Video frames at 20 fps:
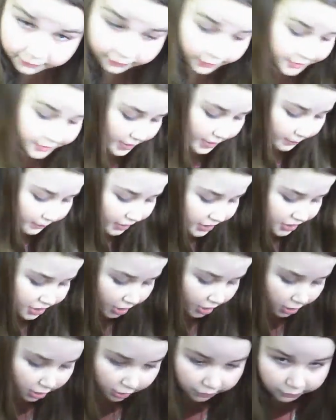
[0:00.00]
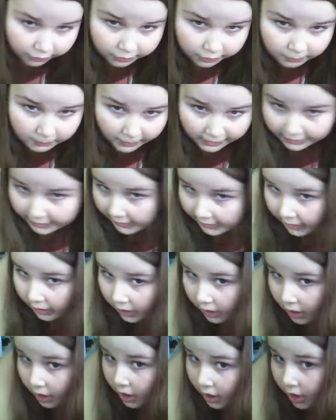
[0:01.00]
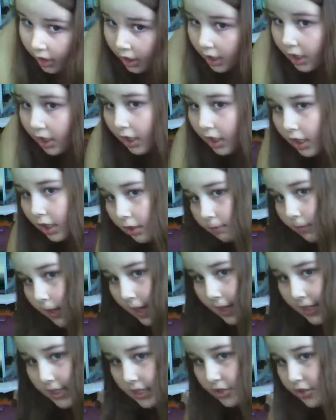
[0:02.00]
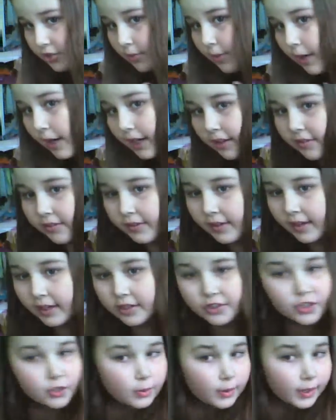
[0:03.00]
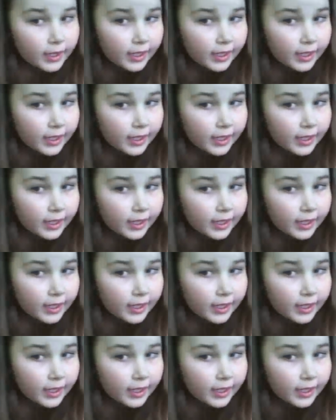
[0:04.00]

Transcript: first I'm going to start off with my hair. Um, I didn't do anything to